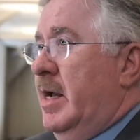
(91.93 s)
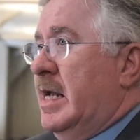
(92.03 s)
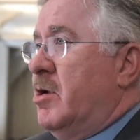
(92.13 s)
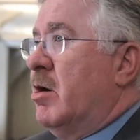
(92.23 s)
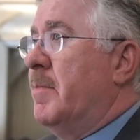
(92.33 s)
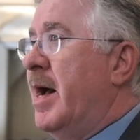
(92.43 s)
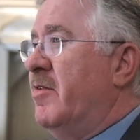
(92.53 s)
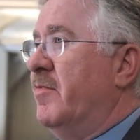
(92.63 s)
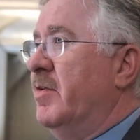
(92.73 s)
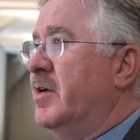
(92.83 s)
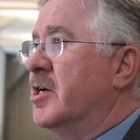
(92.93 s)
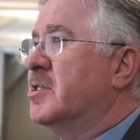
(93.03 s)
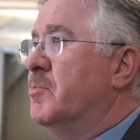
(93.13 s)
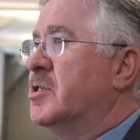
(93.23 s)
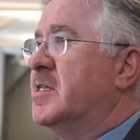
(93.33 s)
talk about
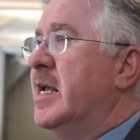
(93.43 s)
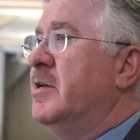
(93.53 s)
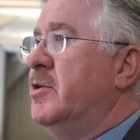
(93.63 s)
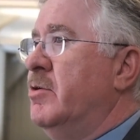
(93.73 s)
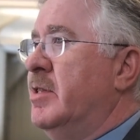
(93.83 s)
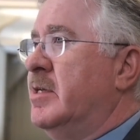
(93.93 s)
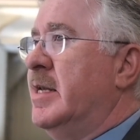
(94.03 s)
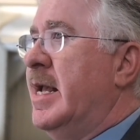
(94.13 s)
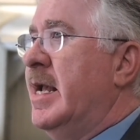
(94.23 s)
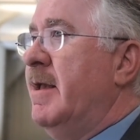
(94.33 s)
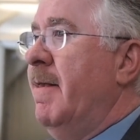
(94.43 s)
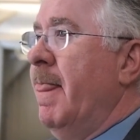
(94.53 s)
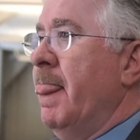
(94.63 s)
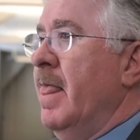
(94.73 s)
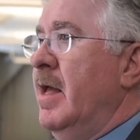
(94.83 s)
customers saying to you today,
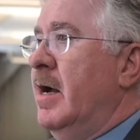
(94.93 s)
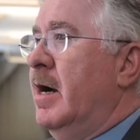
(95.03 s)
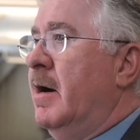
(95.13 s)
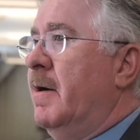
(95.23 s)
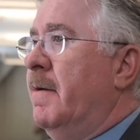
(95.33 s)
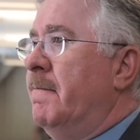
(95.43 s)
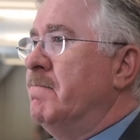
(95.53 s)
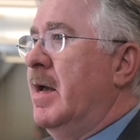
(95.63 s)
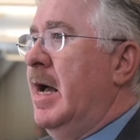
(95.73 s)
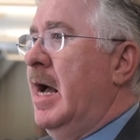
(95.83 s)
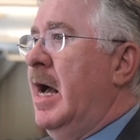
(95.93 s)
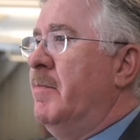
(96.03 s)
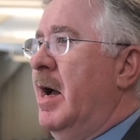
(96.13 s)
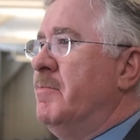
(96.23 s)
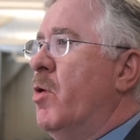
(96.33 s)

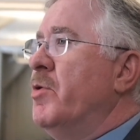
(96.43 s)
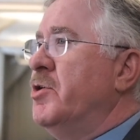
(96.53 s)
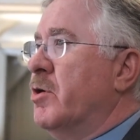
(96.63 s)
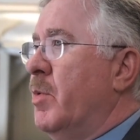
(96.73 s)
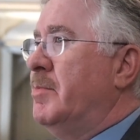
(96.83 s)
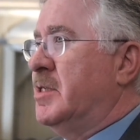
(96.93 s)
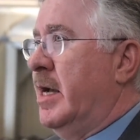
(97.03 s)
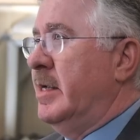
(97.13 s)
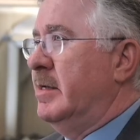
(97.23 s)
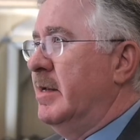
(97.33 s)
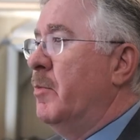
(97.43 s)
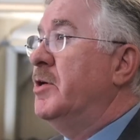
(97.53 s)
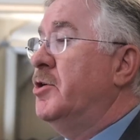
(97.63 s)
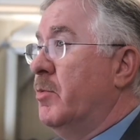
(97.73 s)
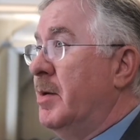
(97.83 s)
I'm going to your website. I went
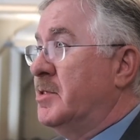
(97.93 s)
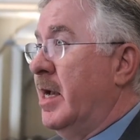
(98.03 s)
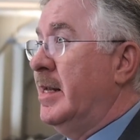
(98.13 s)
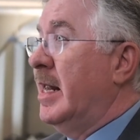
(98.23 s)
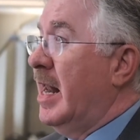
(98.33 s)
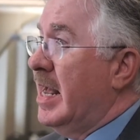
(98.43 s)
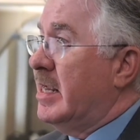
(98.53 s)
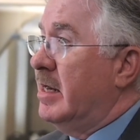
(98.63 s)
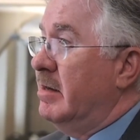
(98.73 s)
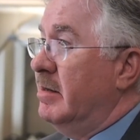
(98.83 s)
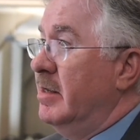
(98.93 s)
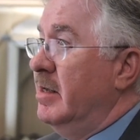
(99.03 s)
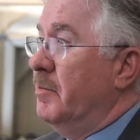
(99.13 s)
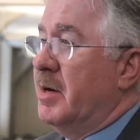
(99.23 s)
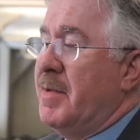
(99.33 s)
to your website and I like it,
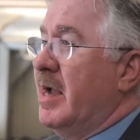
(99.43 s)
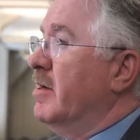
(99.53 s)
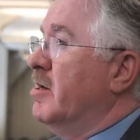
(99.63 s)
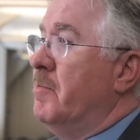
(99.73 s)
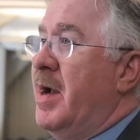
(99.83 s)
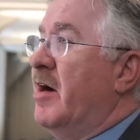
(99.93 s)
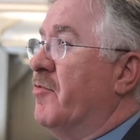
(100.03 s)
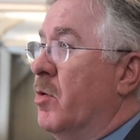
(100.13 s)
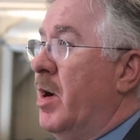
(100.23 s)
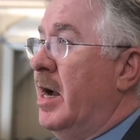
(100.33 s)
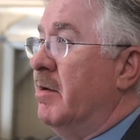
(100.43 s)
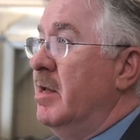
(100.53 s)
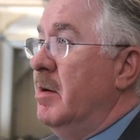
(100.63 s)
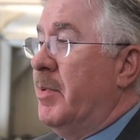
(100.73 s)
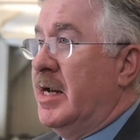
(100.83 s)
but I'm not going to come back for a while,
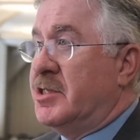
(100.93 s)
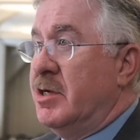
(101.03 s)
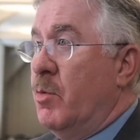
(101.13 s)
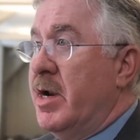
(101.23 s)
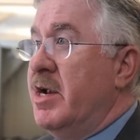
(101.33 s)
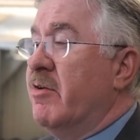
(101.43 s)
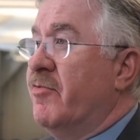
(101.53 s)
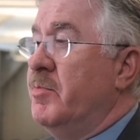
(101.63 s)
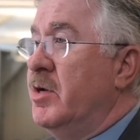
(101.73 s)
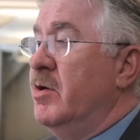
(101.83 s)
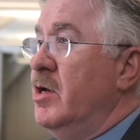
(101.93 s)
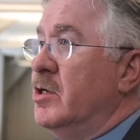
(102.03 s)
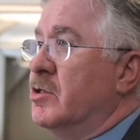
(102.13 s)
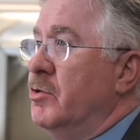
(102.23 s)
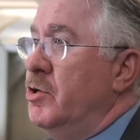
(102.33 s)
but I still want to hear from you
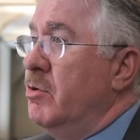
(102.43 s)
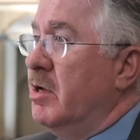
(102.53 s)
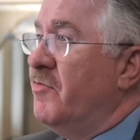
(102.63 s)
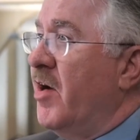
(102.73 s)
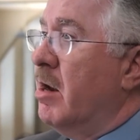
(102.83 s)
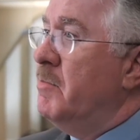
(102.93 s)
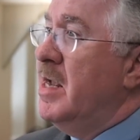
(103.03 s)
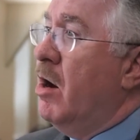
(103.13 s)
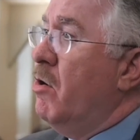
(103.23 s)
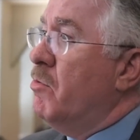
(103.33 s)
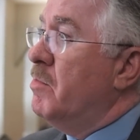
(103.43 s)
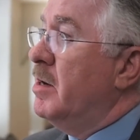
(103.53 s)
so you can follow me home.